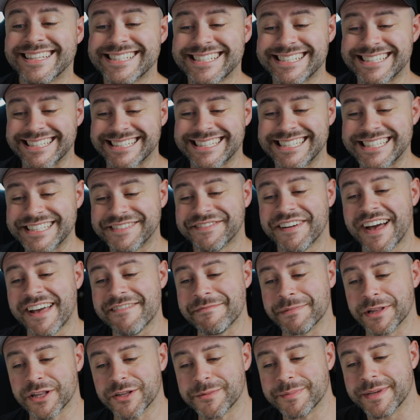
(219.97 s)
the
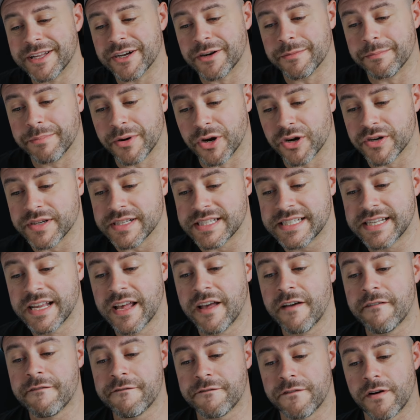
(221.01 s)
sixty-five millimeter burrs
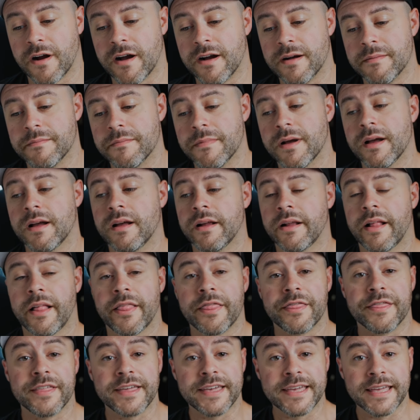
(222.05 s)
from
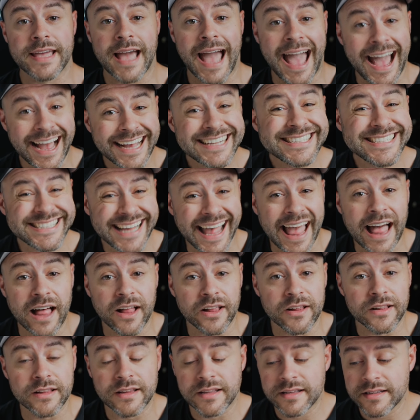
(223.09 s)
the X
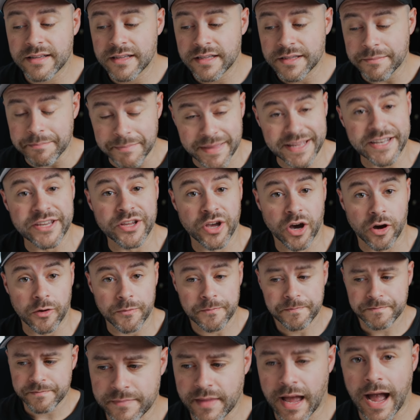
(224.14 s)
L Mignon.
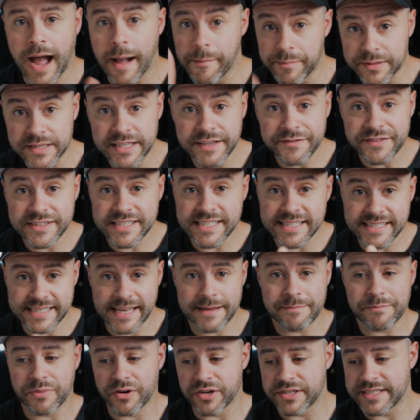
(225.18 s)
I believe it's the
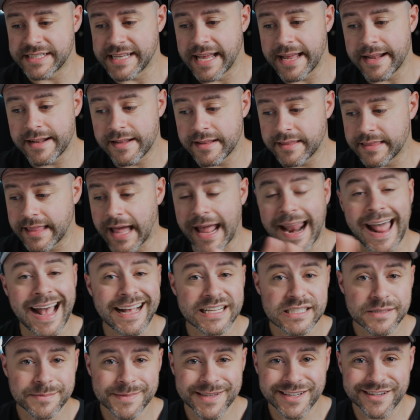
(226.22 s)
same burr set. That
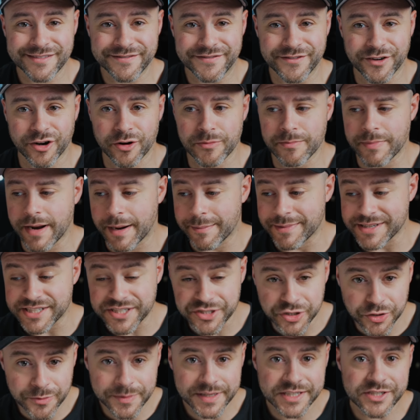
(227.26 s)
hasn't been confirmed, but I'm
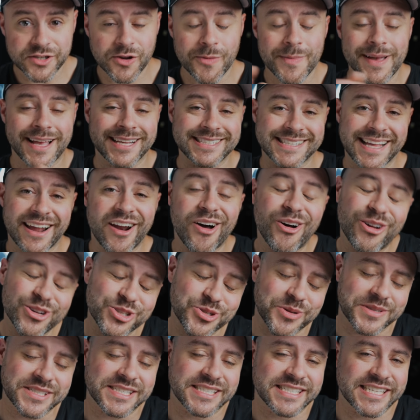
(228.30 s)
assuming so, because that
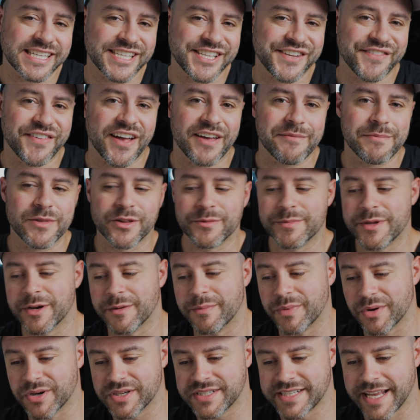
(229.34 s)
also has a sixty-five millimeter
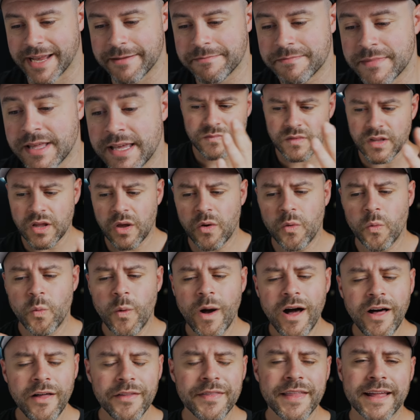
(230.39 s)
burr set.
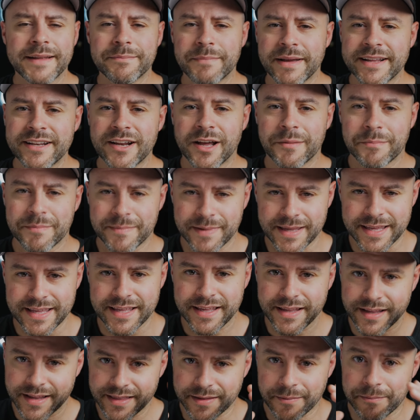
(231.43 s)
While that might not
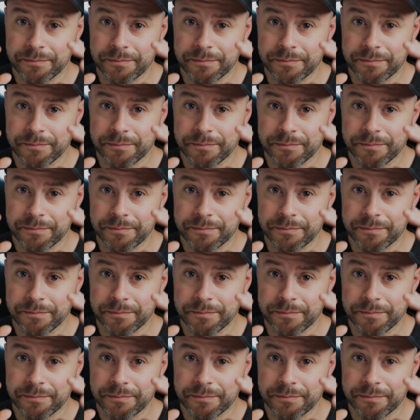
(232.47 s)
be the